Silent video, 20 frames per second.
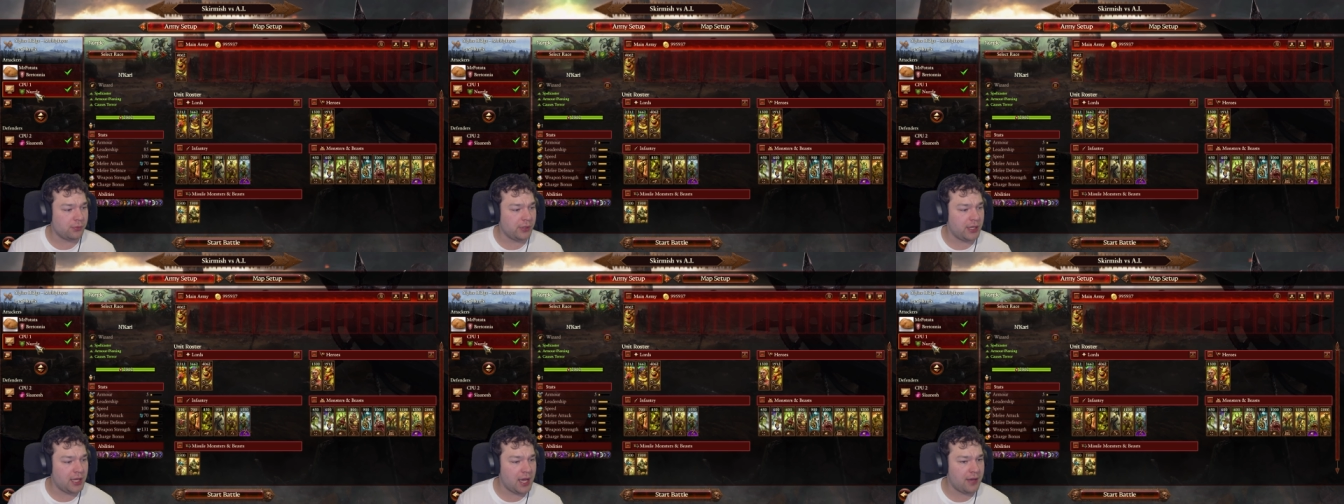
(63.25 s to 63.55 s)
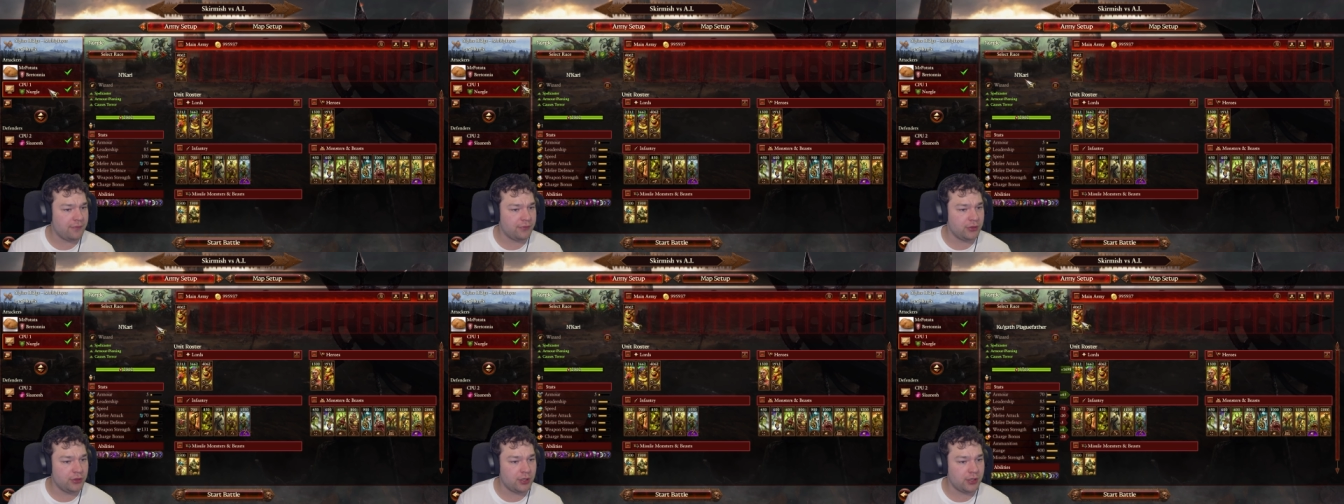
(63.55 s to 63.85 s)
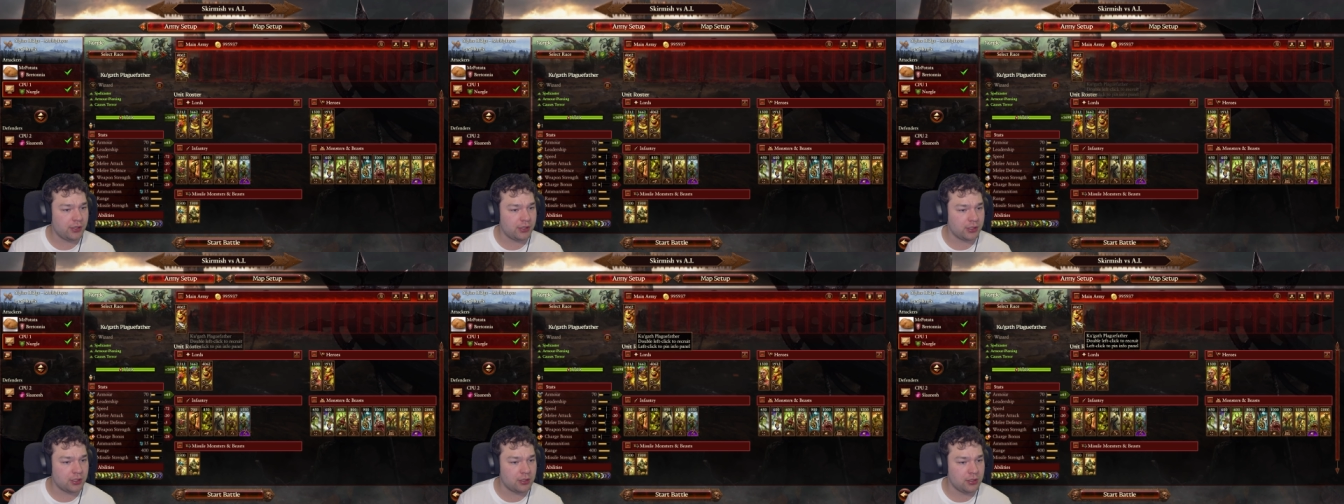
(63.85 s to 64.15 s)
we have
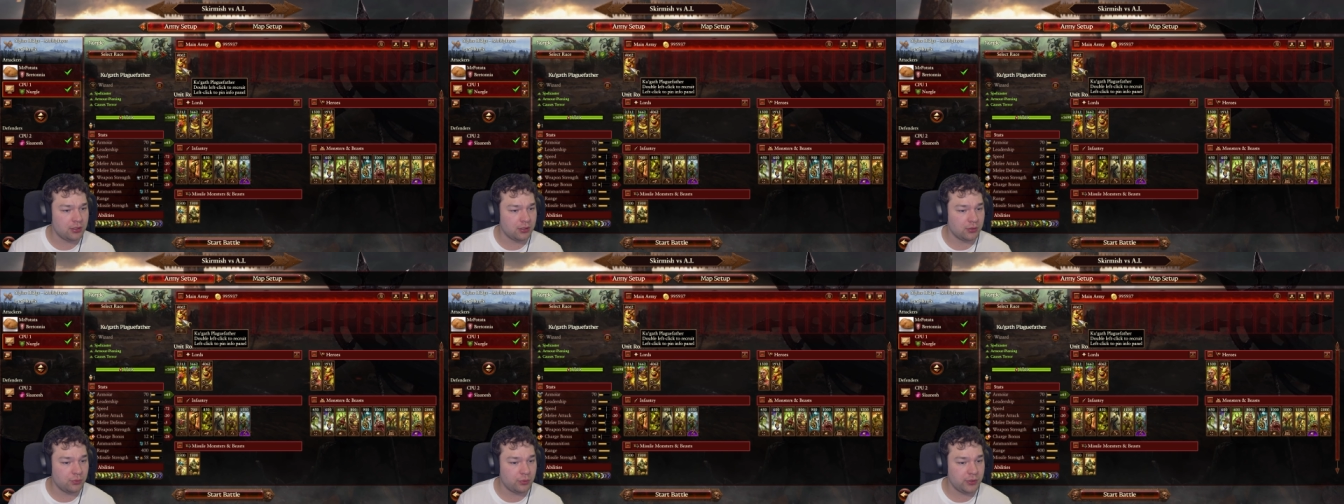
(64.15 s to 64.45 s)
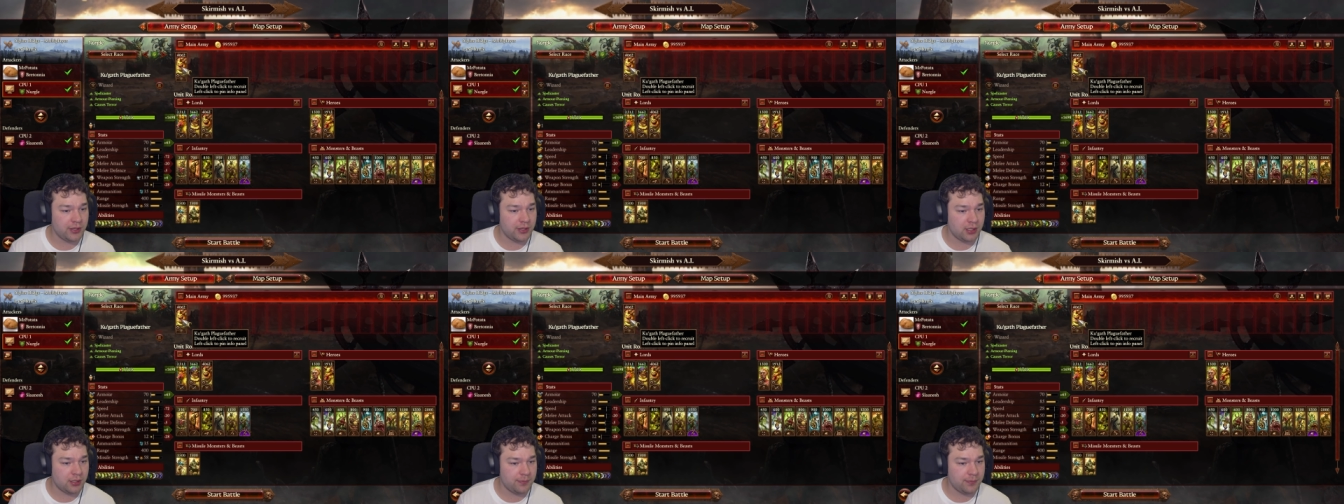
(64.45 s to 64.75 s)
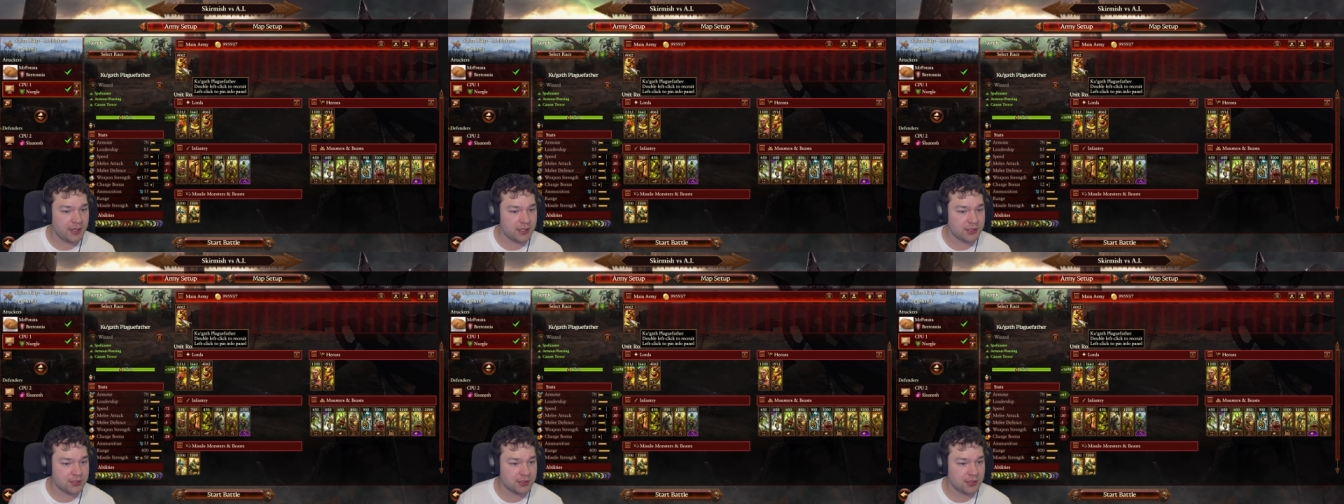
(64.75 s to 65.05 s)
Nurgle with their
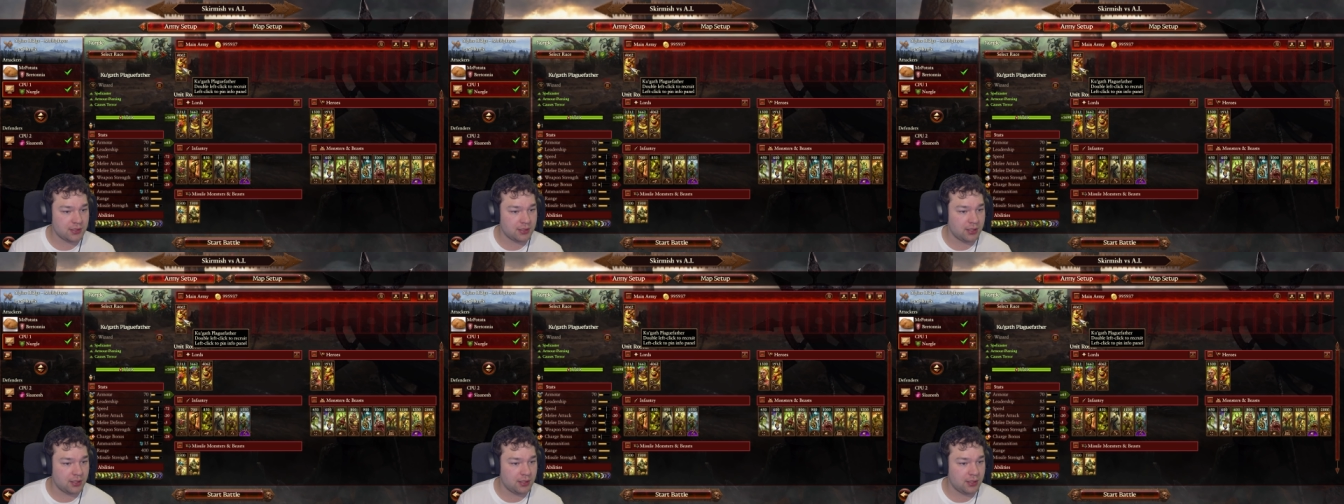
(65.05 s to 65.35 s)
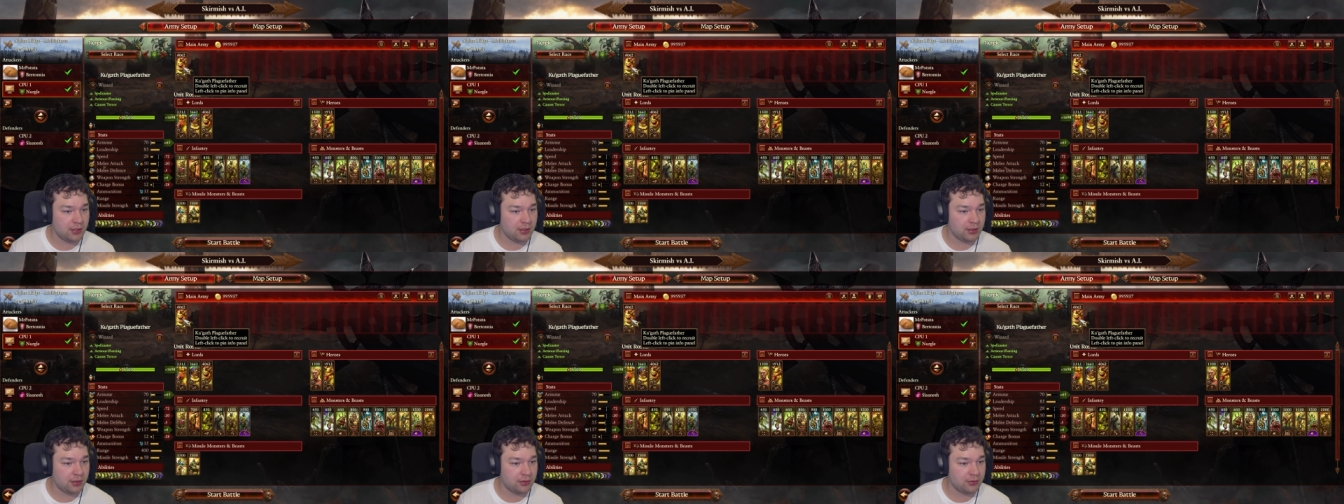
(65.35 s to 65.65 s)
best uh,